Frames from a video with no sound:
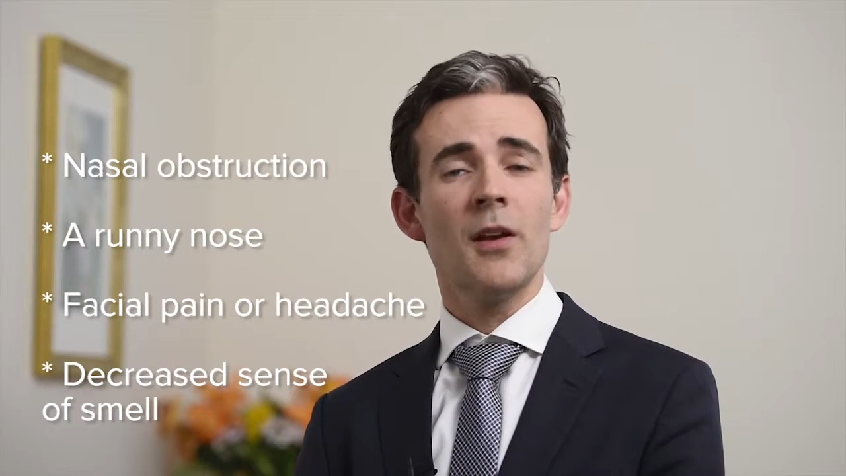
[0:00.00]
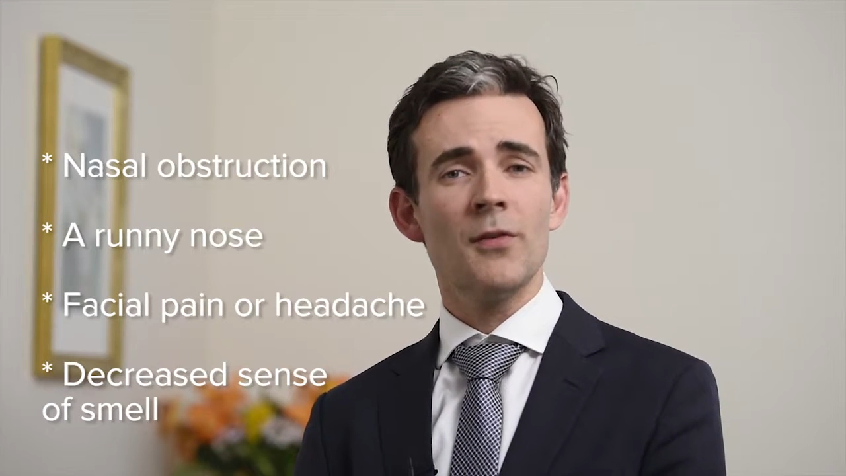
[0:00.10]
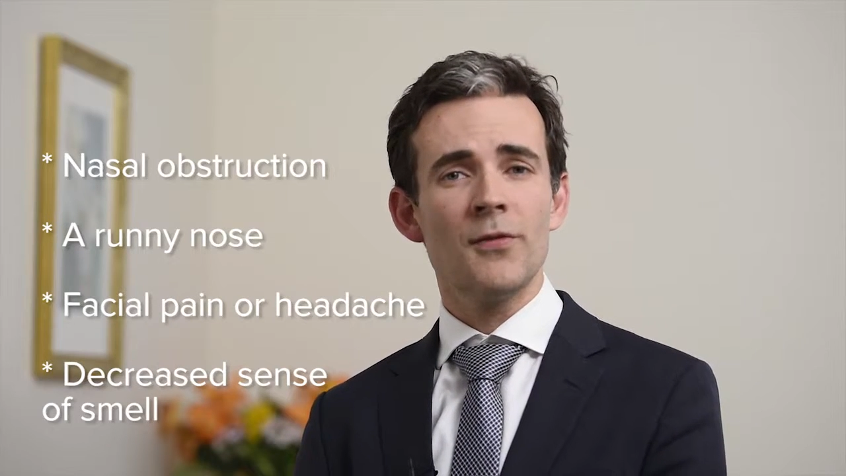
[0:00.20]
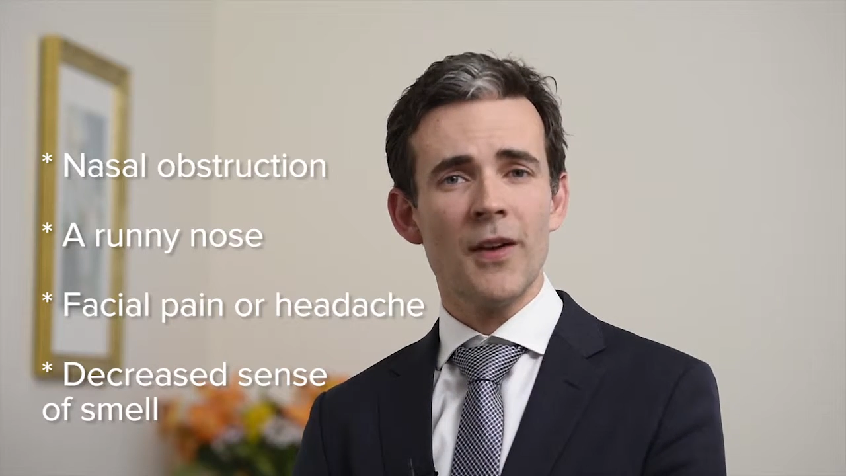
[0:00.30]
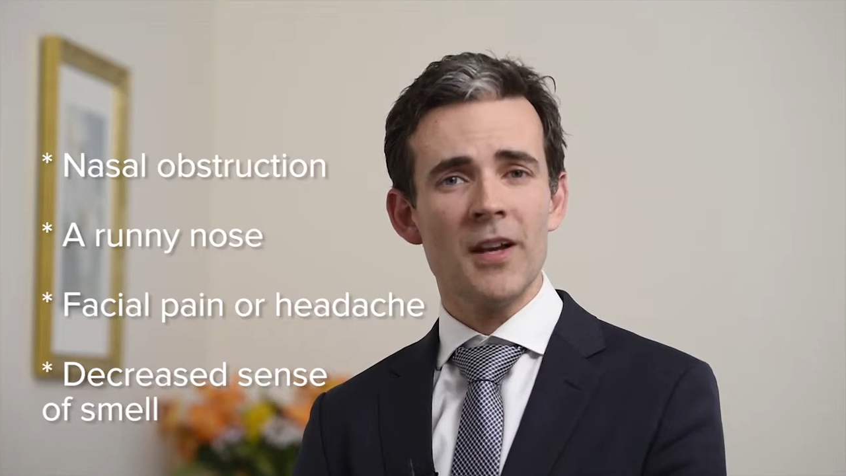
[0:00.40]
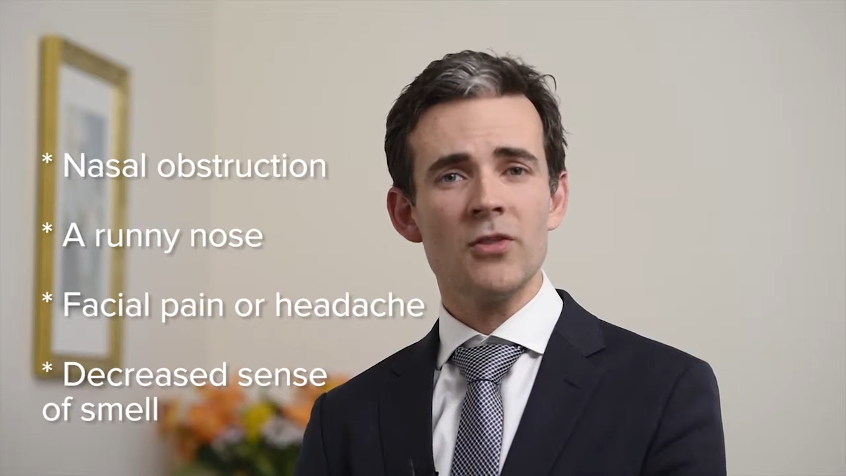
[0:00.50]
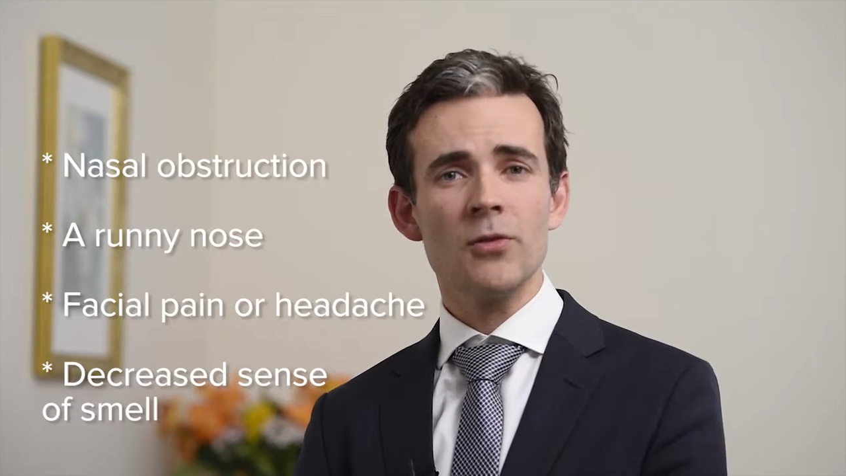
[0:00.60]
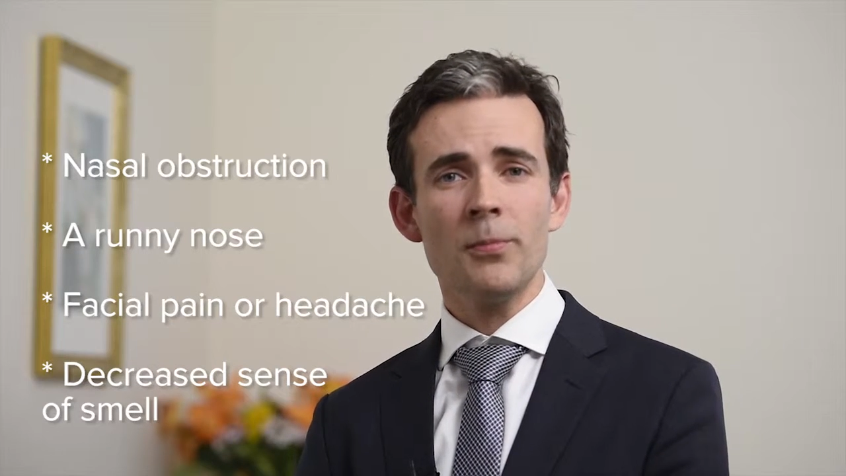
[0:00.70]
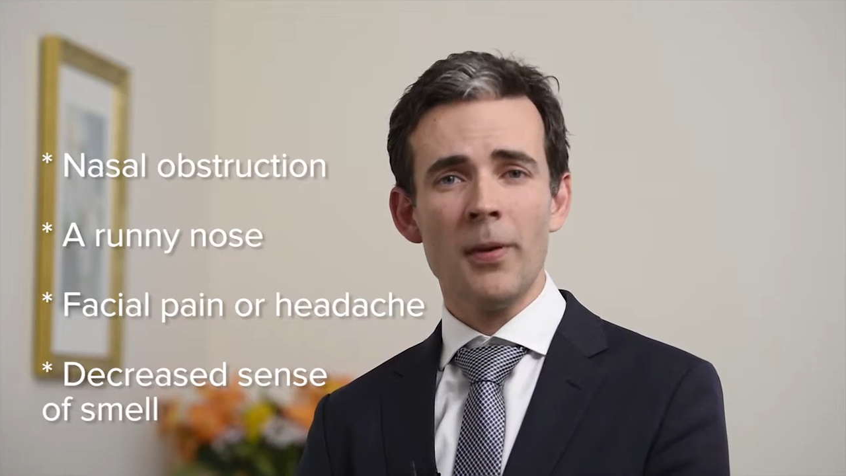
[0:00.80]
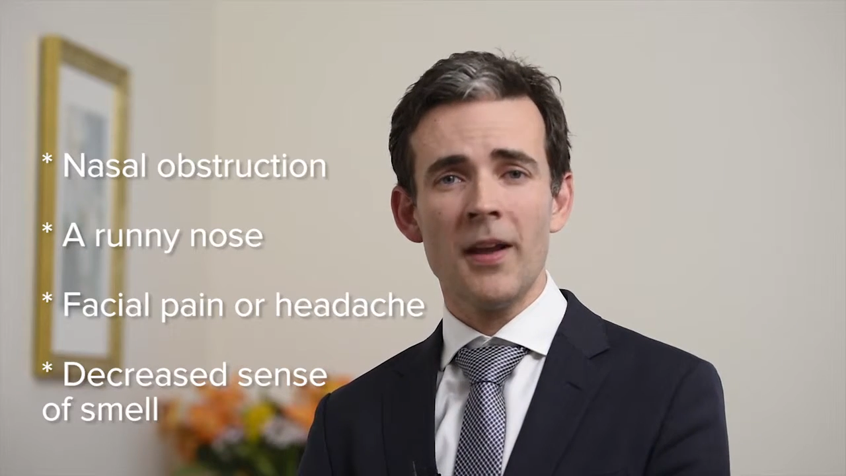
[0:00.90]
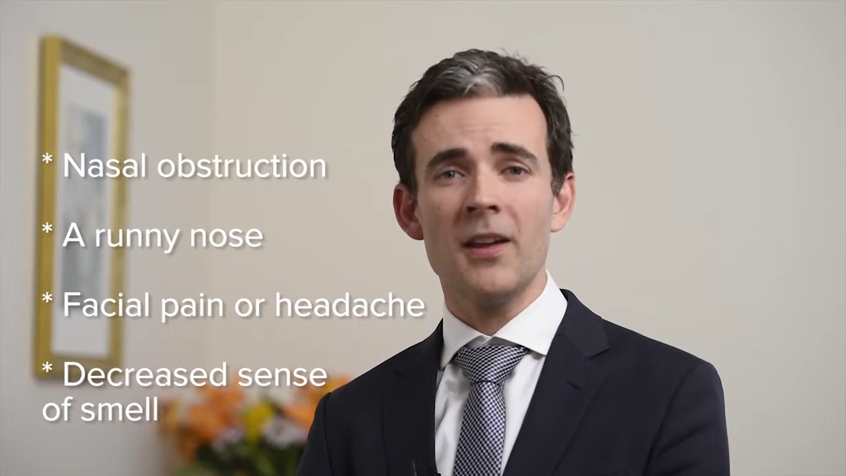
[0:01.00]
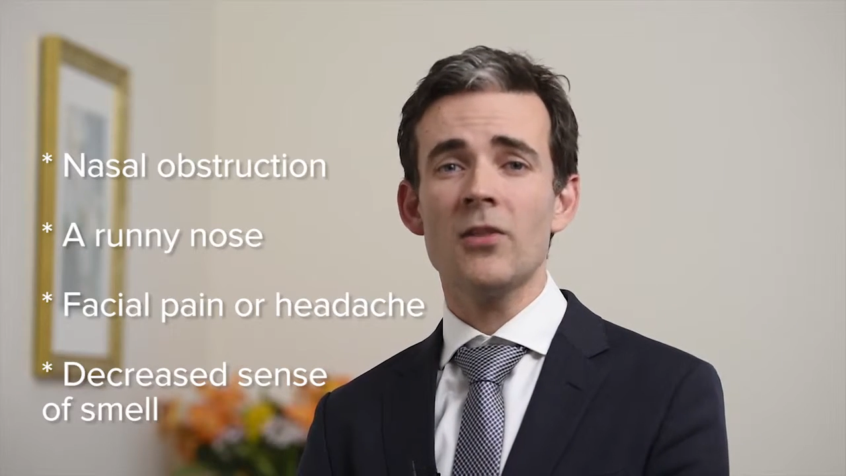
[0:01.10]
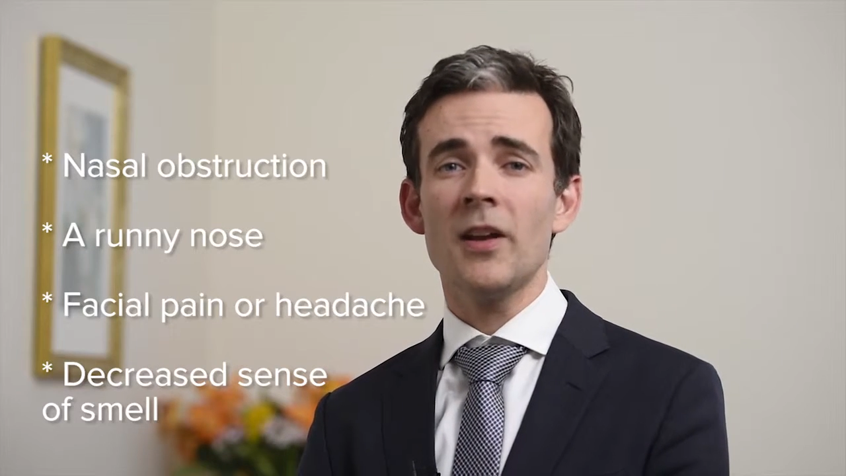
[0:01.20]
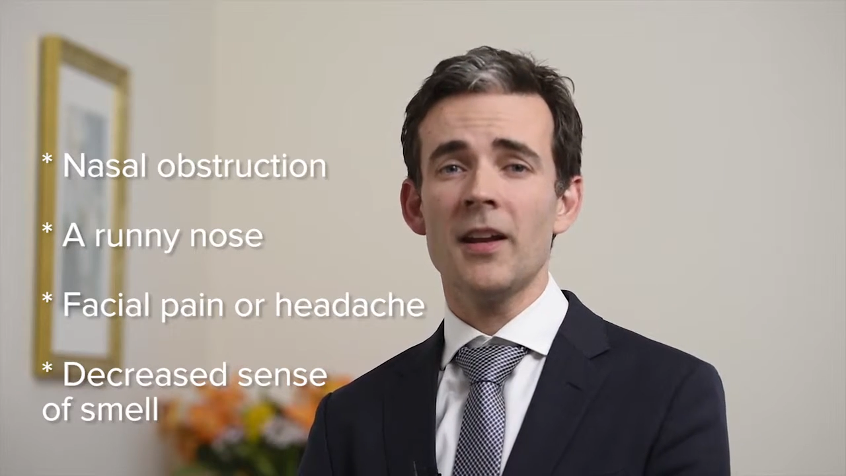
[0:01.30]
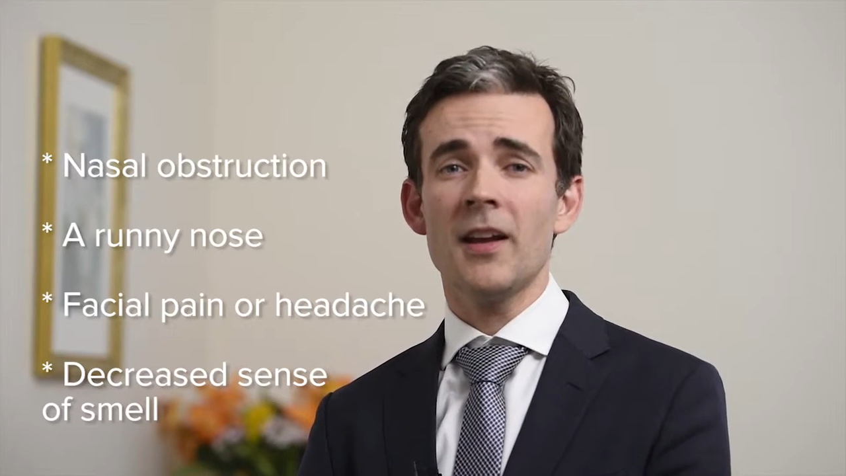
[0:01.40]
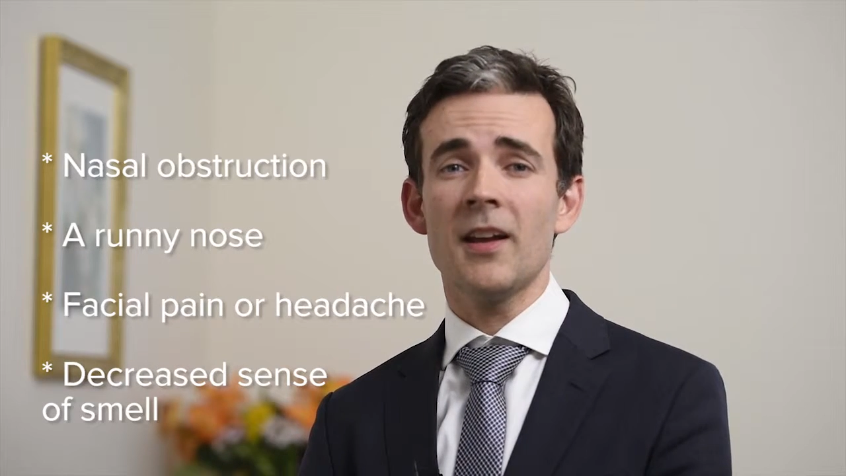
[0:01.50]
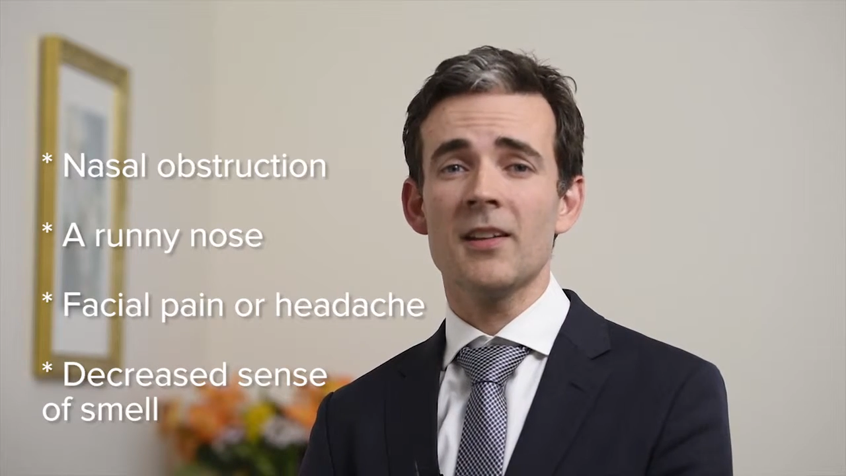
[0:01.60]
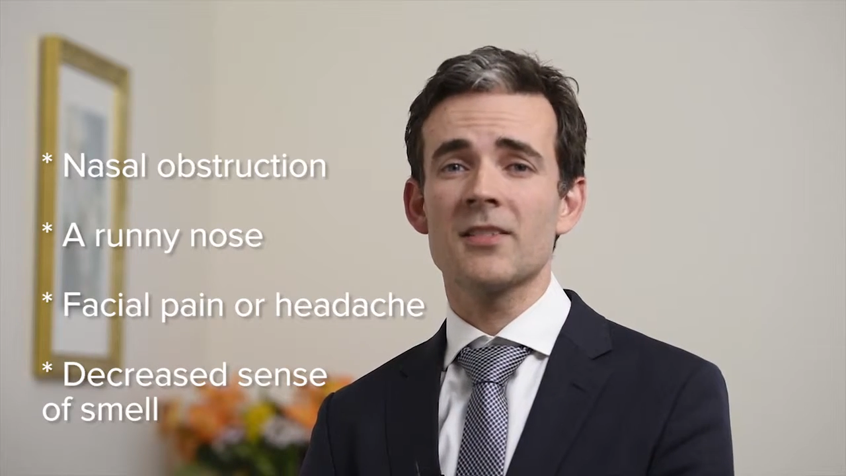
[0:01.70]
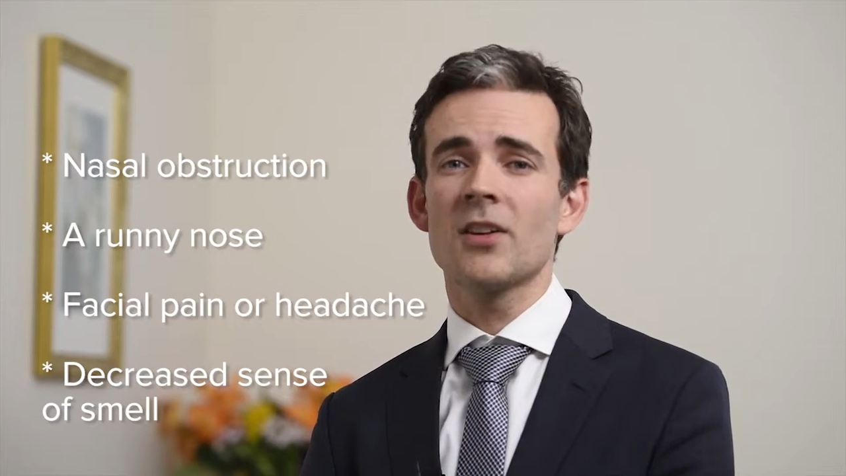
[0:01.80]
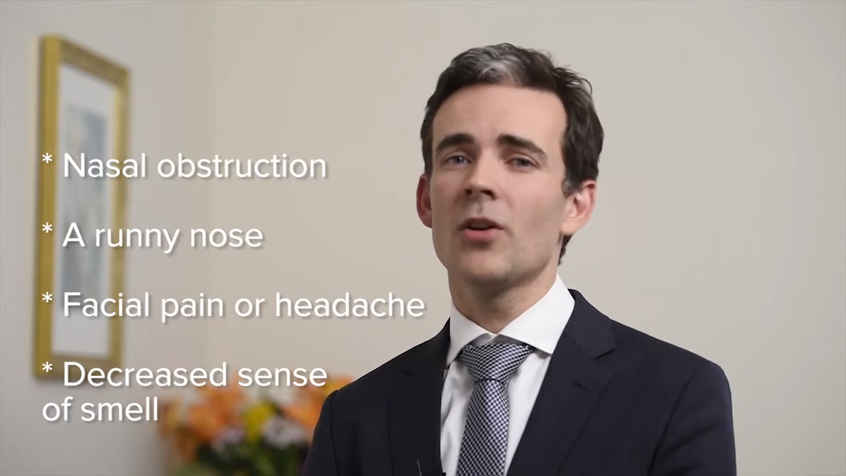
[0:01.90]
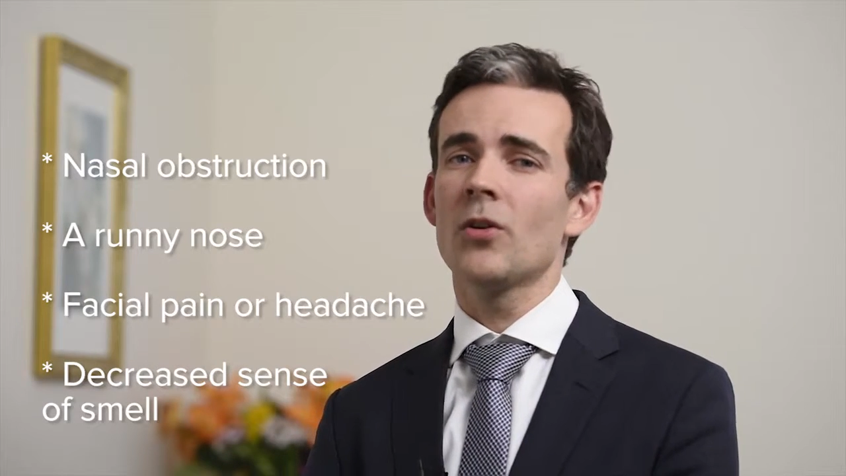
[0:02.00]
facial pain or headaches,